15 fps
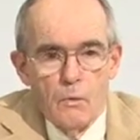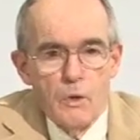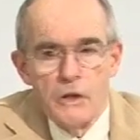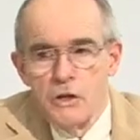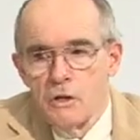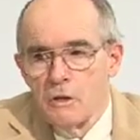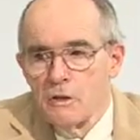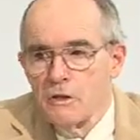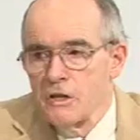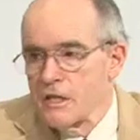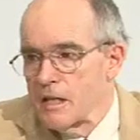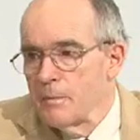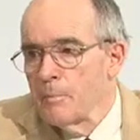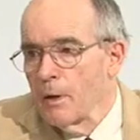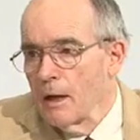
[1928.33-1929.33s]
which
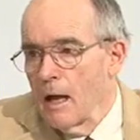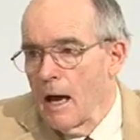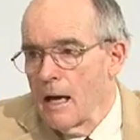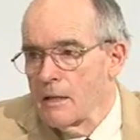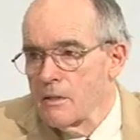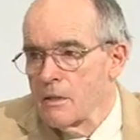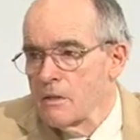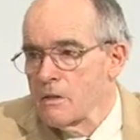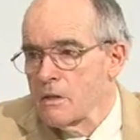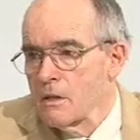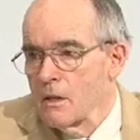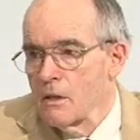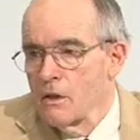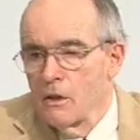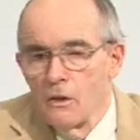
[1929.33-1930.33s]

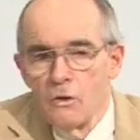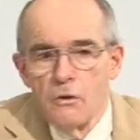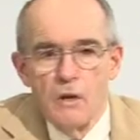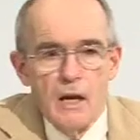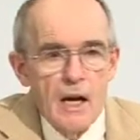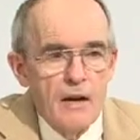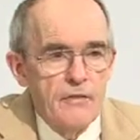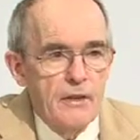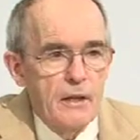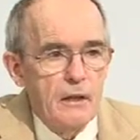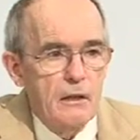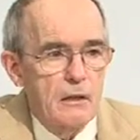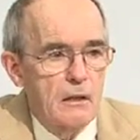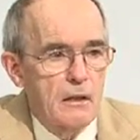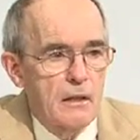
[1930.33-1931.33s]
symbolizes the new
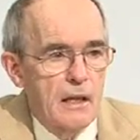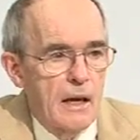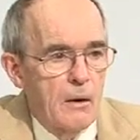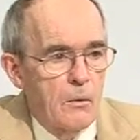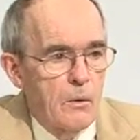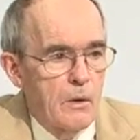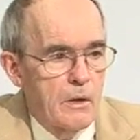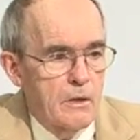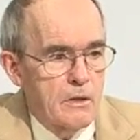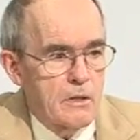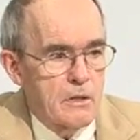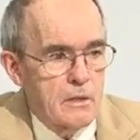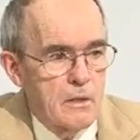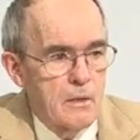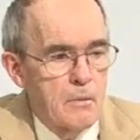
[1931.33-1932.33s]
covenant that
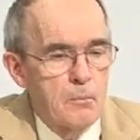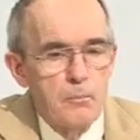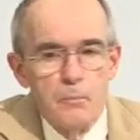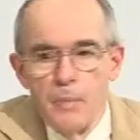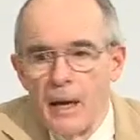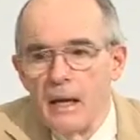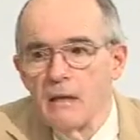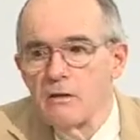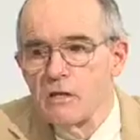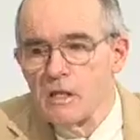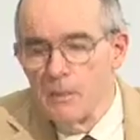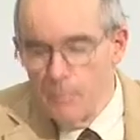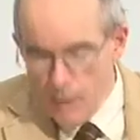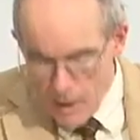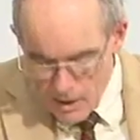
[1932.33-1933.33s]
was
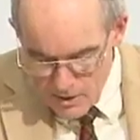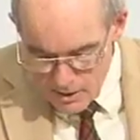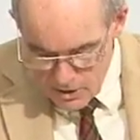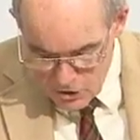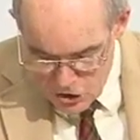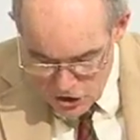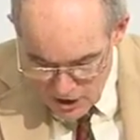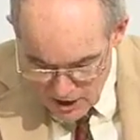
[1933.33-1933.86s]
based upon the